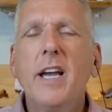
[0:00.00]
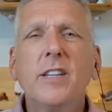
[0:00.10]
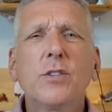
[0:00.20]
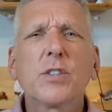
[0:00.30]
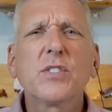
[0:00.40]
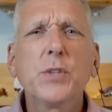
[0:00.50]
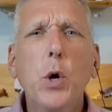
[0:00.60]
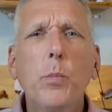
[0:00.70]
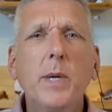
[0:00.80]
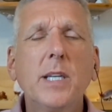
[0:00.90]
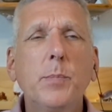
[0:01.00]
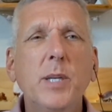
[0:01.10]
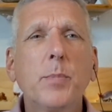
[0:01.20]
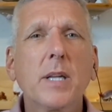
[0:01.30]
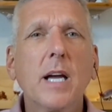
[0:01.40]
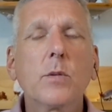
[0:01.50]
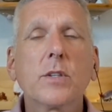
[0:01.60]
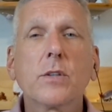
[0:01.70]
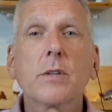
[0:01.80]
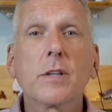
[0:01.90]
there's so many people out
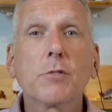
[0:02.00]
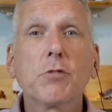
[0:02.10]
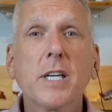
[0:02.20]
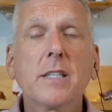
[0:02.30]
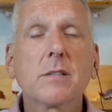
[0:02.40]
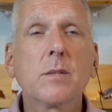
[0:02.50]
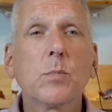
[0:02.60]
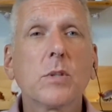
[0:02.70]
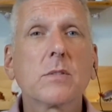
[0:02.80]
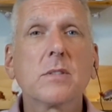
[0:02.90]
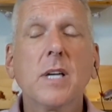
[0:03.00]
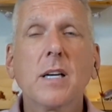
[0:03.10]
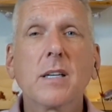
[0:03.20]
there that are writing symbols.